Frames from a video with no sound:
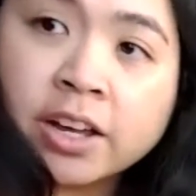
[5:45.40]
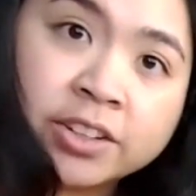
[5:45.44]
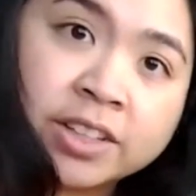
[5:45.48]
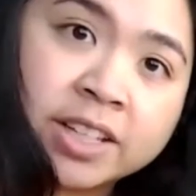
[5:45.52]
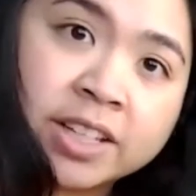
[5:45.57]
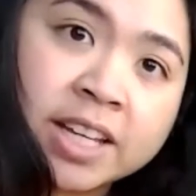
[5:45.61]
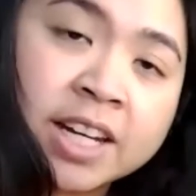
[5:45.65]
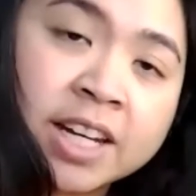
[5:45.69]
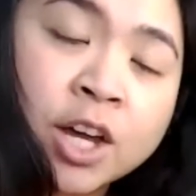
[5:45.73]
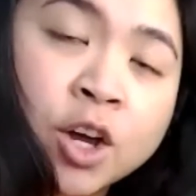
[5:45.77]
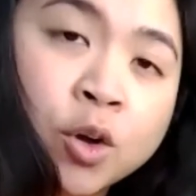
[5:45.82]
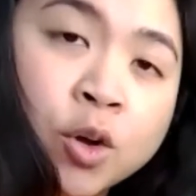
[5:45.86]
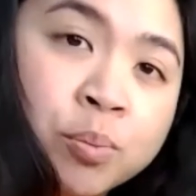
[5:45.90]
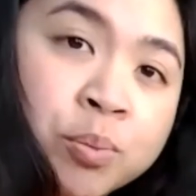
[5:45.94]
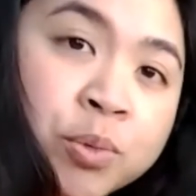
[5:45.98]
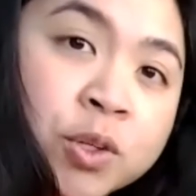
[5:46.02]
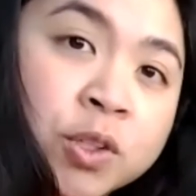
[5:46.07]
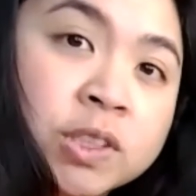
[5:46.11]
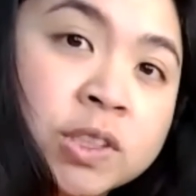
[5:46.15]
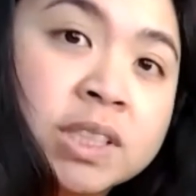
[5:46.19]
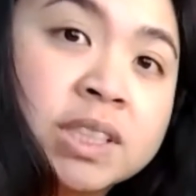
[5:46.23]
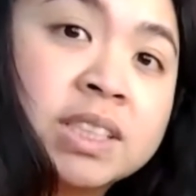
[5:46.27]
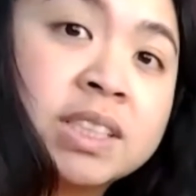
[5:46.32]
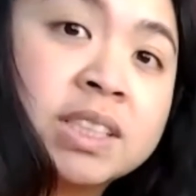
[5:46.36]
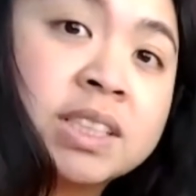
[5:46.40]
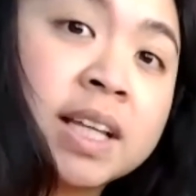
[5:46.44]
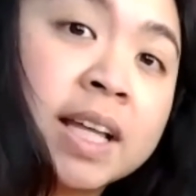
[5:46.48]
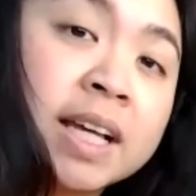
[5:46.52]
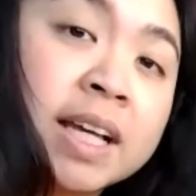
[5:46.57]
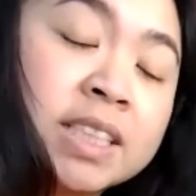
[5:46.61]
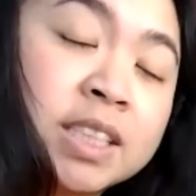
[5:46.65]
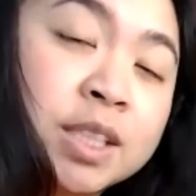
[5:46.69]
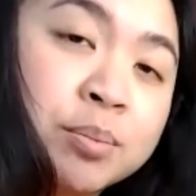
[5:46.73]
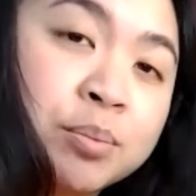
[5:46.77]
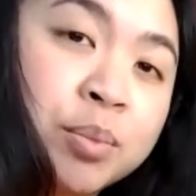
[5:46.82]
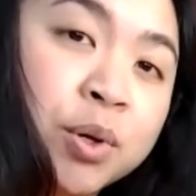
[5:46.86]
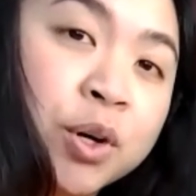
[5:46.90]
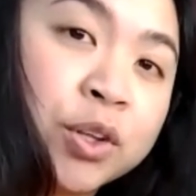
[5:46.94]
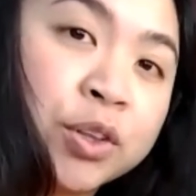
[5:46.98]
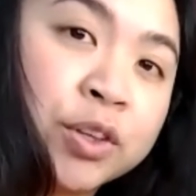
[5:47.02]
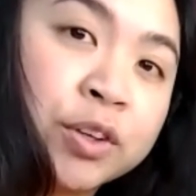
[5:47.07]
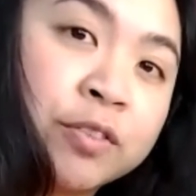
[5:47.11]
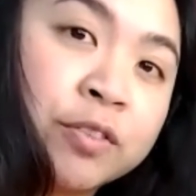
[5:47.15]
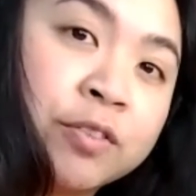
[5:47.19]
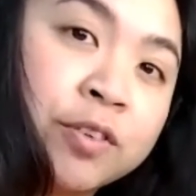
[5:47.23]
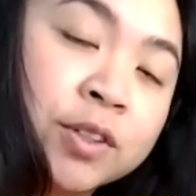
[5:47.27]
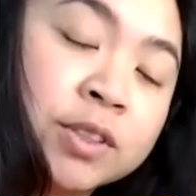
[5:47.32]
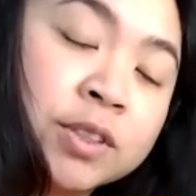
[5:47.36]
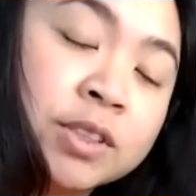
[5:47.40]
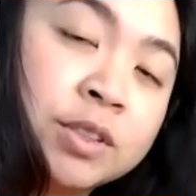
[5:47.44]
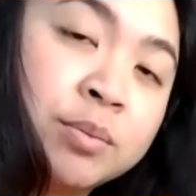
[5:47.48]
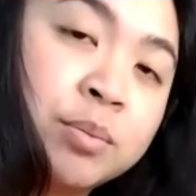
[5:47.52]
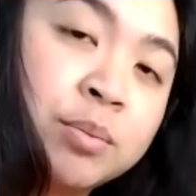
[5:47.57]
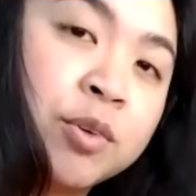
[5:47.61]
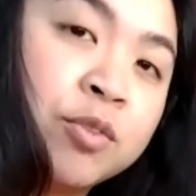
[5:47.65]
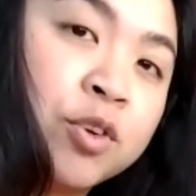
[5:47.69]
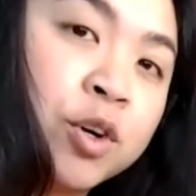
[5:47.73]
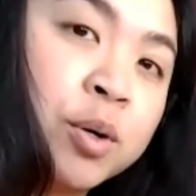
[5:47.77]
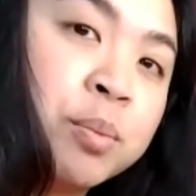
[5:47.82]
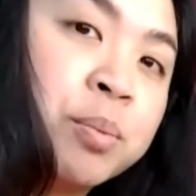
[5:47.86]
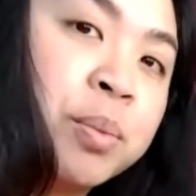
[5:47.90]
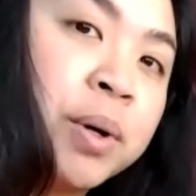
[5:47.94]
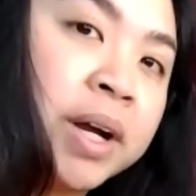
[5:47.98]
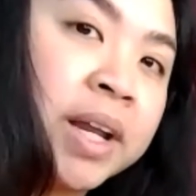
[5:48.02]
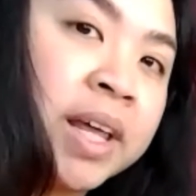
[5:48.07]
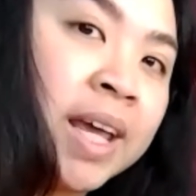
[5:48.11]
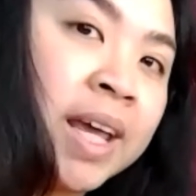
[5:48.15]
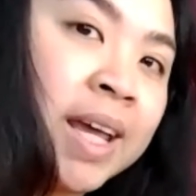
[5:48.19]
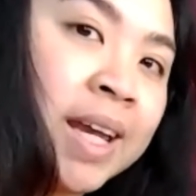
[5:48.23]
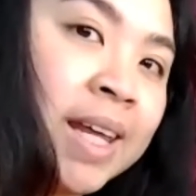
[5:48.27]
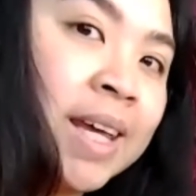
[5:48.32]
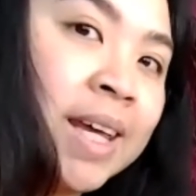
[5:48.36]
can help you slice up all the fruits before putting it in.